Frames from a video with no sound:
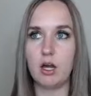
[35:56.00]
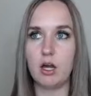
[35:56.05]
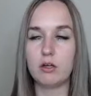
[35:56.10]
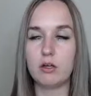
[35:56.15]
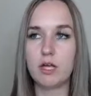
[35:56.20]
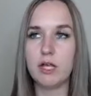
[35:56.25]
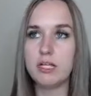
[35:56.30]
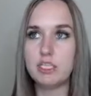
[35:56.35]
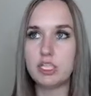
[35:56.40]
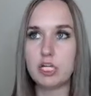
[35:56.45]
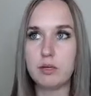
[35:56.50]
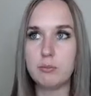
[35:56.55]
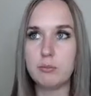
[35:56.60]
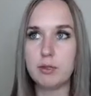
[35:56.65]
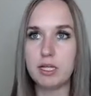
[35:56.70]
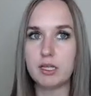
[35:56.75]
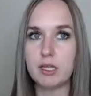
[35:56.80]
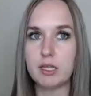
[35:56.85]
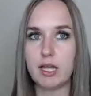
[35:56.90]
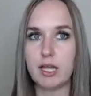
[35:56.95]
okay,
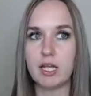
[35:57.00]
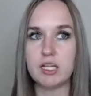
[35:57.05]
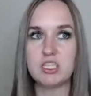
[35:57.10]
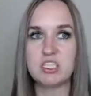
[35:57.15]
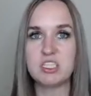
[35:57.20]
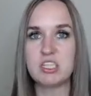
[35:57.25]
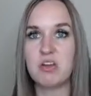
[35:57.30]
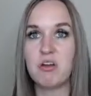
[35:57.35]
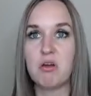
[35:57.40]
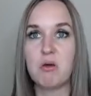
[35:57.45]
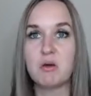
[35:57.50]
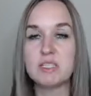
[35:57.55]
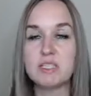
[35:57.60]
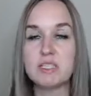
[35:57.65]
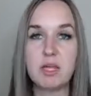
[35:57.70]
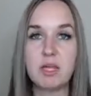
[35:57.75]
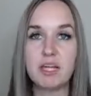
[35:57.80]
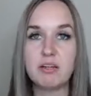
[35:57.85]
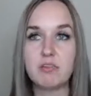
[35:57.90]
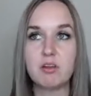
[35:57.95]
Jamie, like, I just don't know what
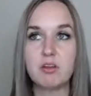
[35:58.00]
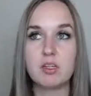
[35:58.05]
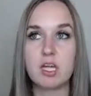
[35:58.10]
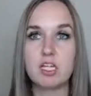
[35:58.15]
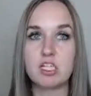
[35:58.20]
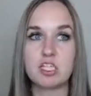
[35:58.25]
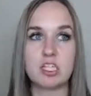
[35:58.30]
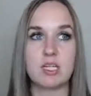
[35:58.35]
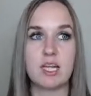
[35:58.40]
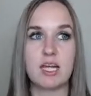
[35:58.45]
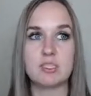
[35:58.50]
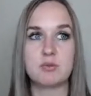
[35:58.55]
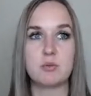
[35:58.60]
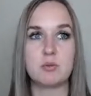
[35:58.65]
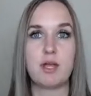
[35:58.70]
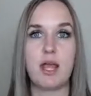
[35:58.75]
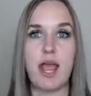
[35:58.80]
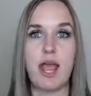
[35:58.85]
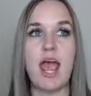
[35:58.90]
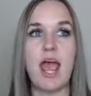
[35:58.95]
to make for lunch. And that's
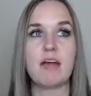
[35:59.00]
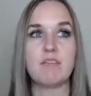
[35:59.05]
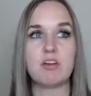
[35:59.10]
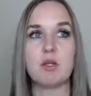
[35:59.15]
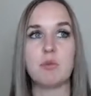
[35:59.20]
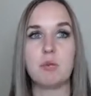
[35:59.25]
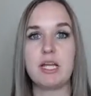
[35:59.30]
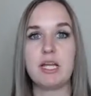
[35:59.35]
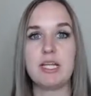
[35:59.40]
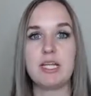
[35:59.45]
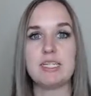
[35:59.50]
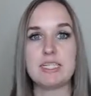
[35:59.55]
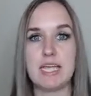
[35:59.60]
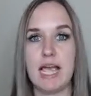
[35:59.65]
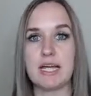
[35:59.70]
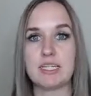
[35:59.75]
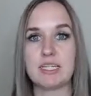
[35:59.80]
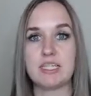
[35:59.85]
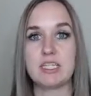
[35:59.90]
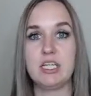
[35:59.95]
what everybody is
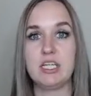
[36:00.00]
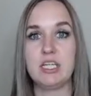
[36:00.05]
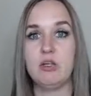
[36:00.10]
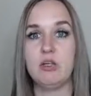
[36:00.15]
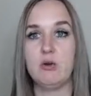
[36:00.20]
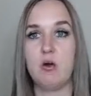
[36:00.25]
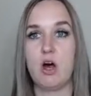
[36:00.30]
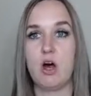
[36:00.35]
asking you